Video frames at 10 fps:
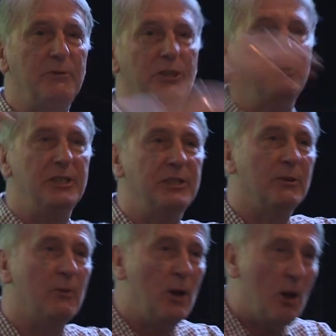of
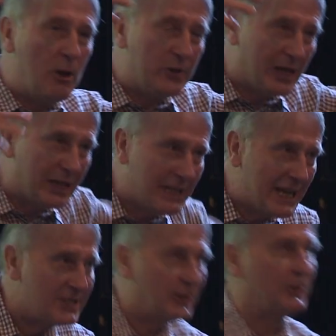using the
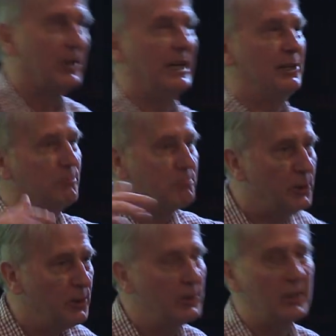less good land, the
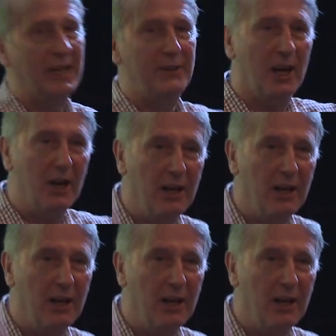poorer land,